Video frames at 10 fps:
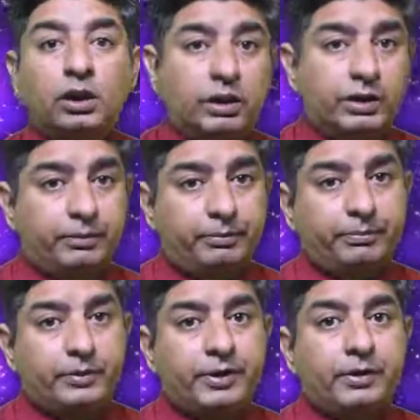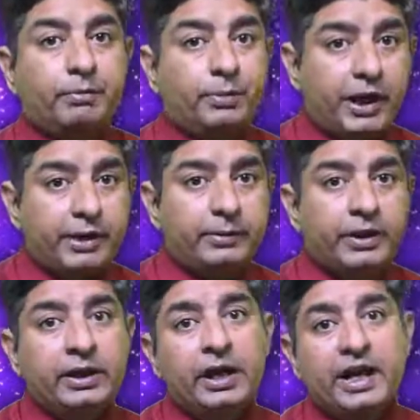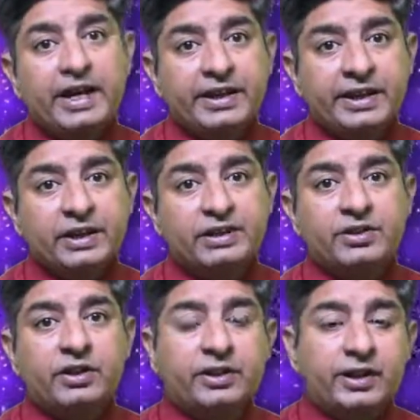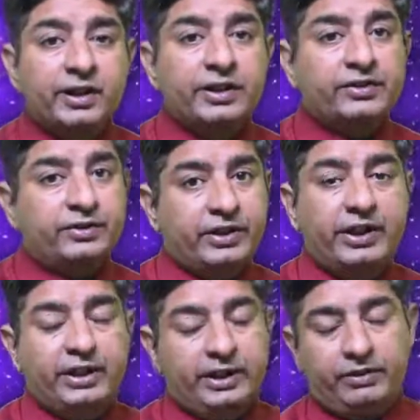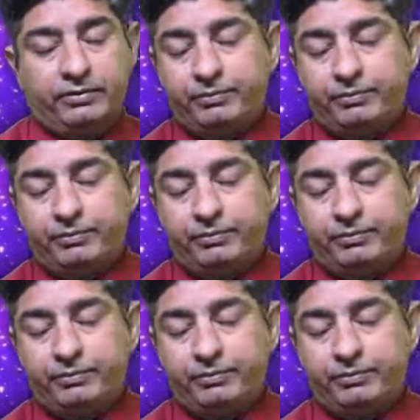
Third, primary agriculture credit society.